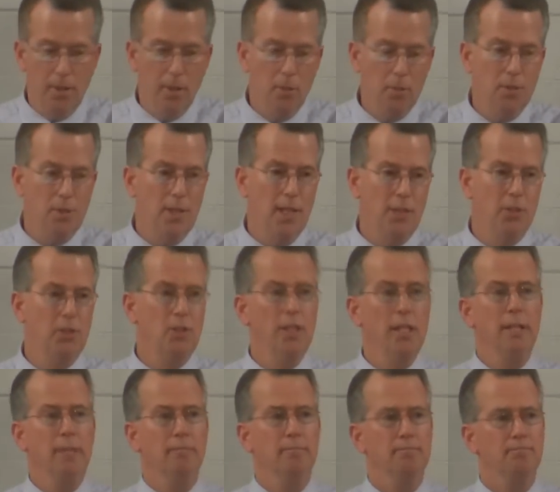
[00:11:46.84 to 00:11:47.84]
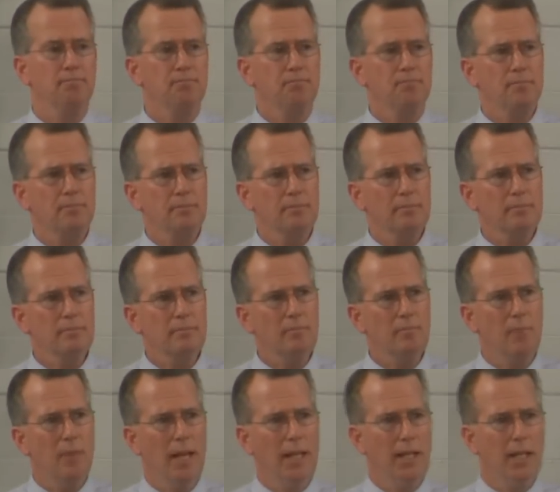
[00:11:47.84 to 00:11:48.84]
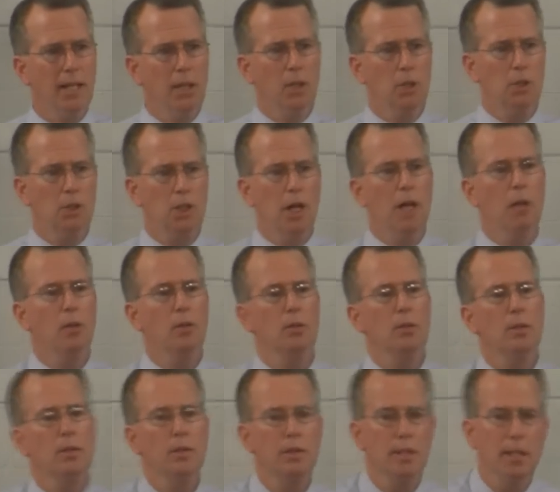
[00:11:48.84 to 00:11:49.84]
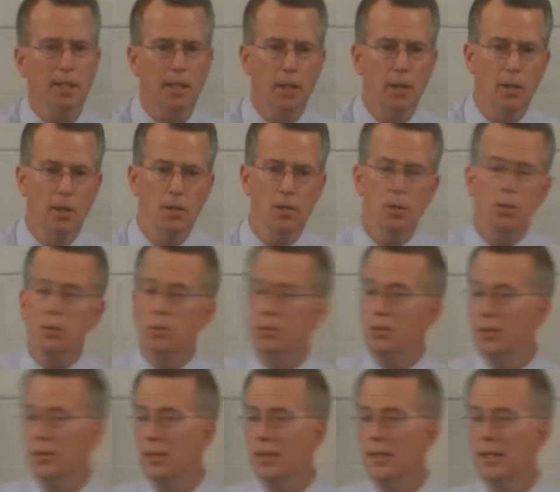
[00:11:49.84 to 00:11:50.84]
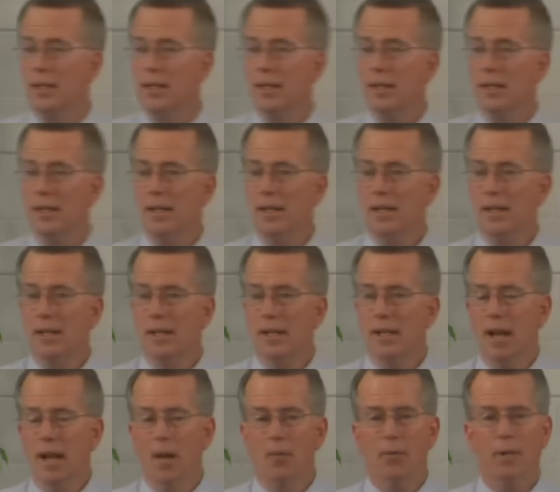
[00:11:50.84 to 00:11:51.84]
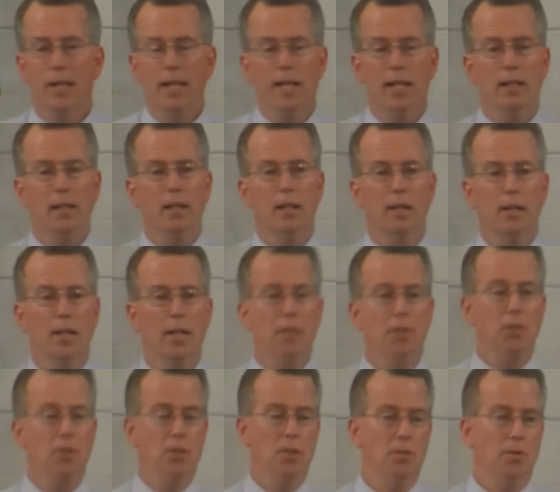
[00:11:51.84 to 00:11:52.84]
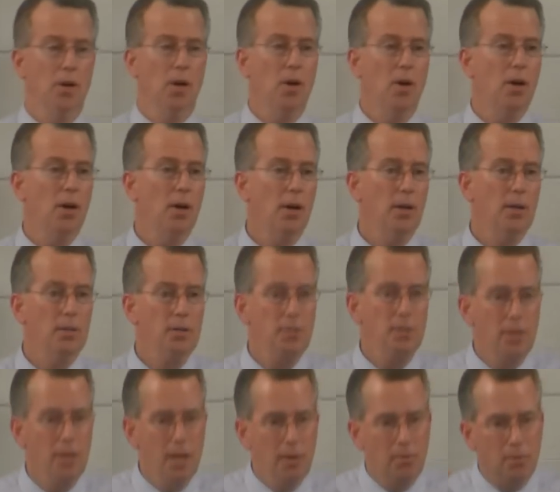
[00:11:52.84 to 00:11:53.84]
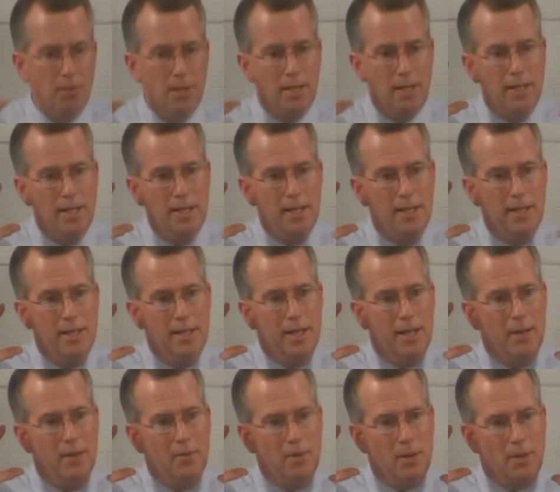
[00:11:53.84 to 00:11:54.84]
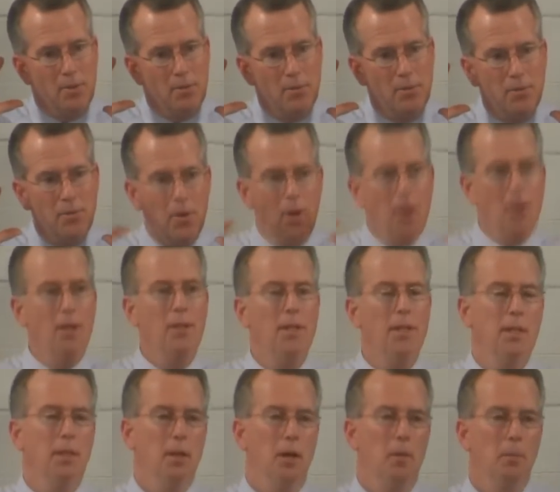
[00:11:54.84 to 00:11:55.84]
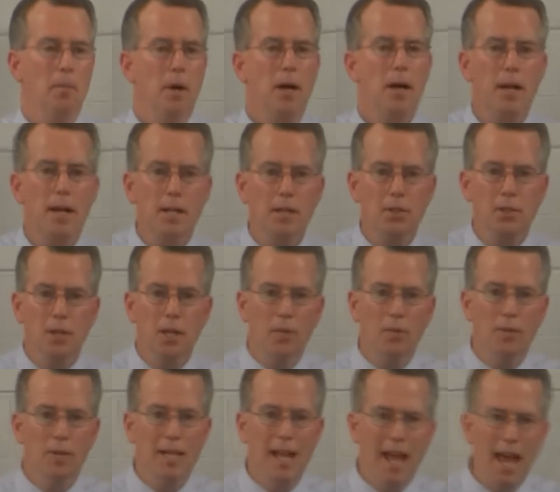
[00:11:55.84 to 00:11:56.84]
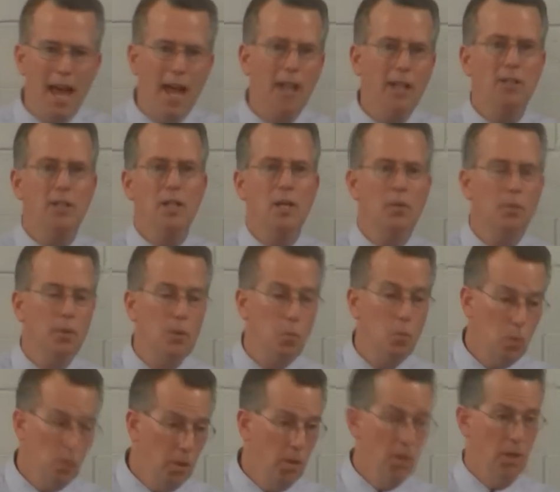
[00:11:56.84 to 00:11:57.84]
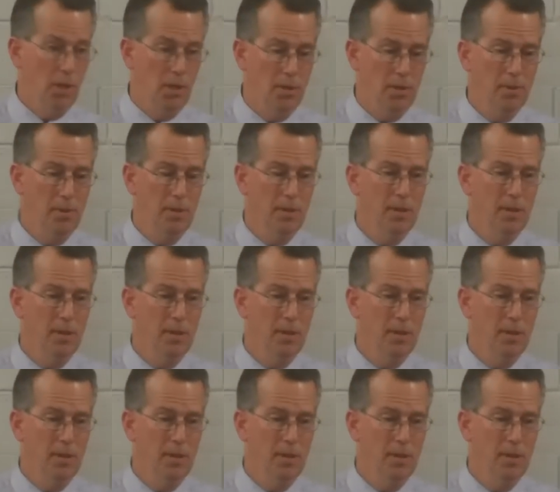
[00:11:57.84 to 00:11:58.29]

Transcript: there was that sin. And in our childhood, in our adulthood, every inclination of our hearts, every, every thought in our minds, every act, every word